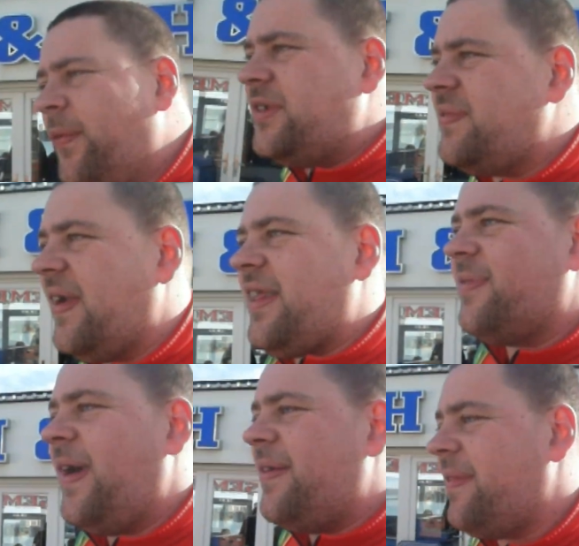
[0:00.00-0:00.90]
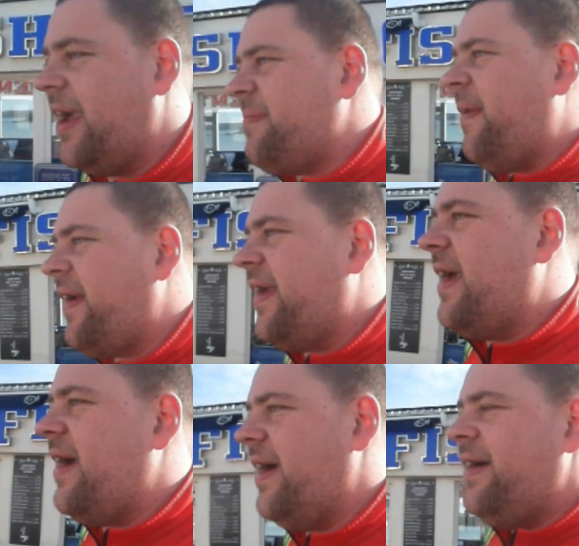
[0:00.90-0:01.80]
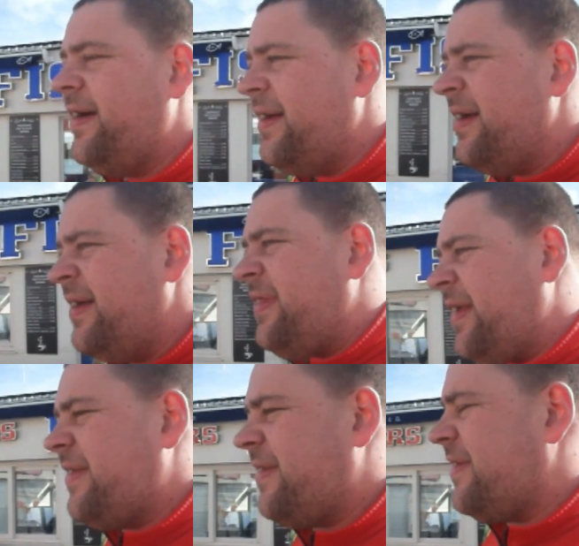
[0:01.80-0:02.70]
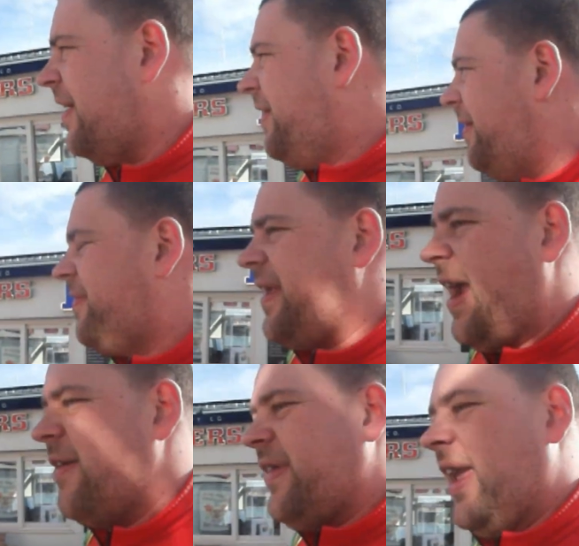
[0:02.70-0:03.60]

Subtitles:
fortune read as well, mate, by this kind of scary